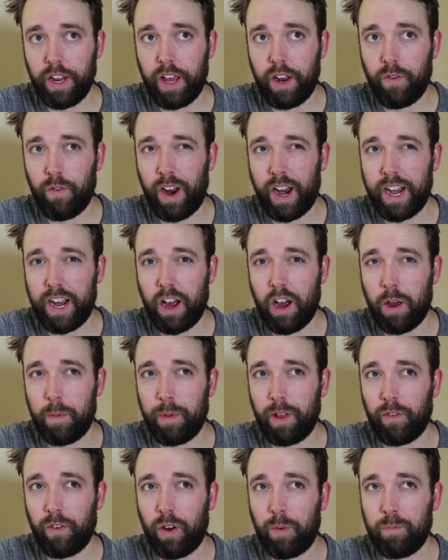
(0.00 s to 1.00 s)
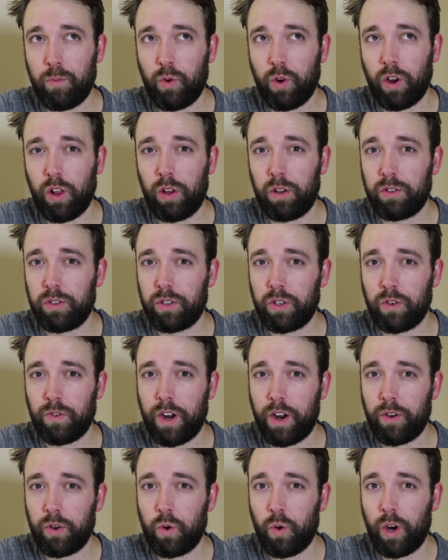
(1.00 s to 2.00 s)
And right now I'm up more close to
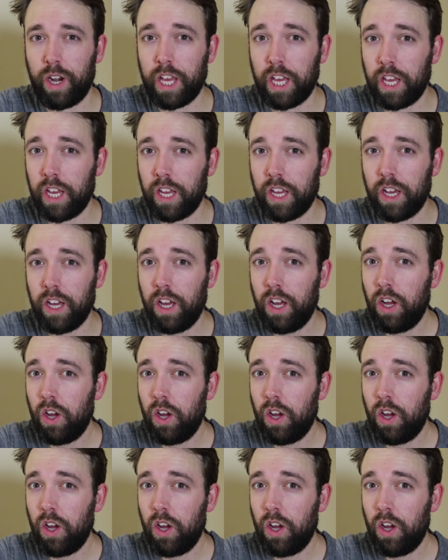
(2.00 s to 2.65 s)
around 21%,